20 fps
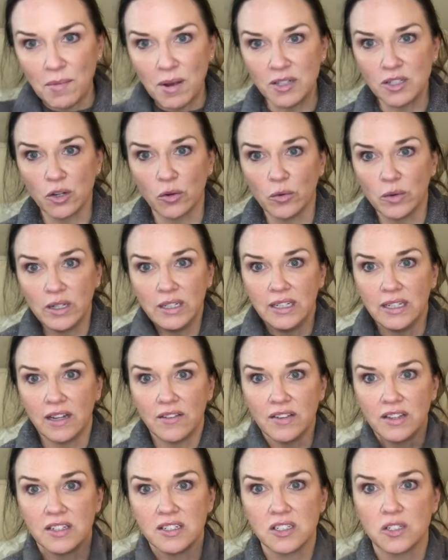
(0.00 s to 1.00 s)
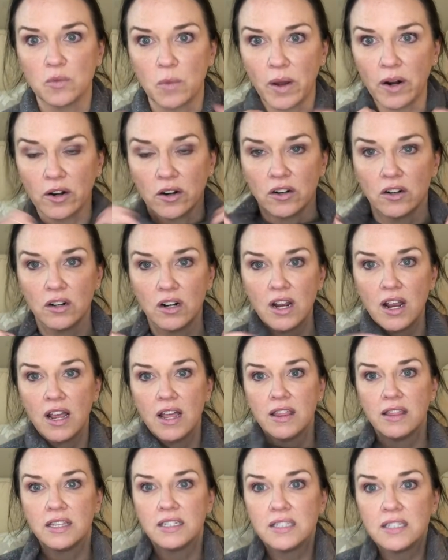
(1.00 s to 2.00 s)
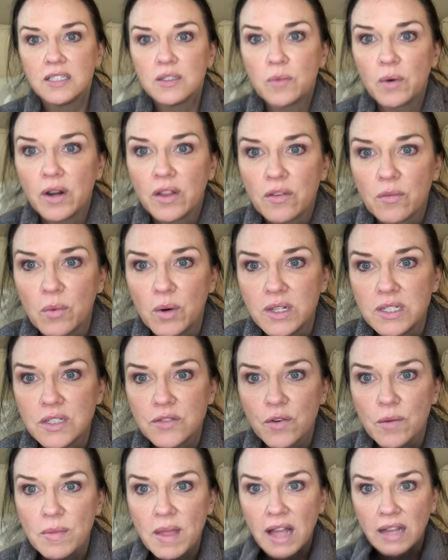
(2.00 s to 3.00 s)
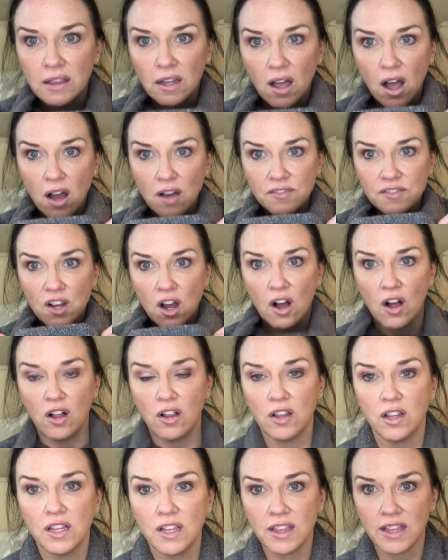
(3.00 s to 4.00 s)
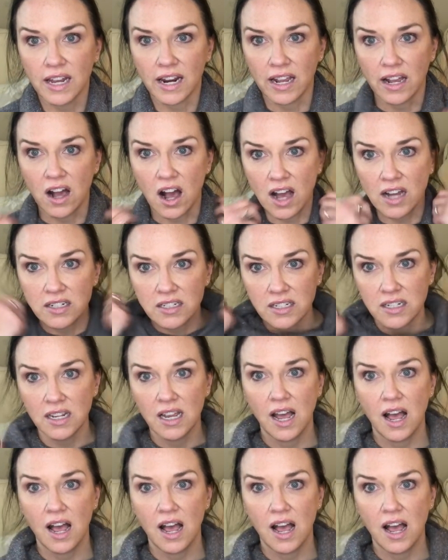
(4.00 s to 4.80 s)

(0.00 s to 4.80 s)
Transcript: I'm also really loving this sweater. This is one of the ones from that loft haul that I got.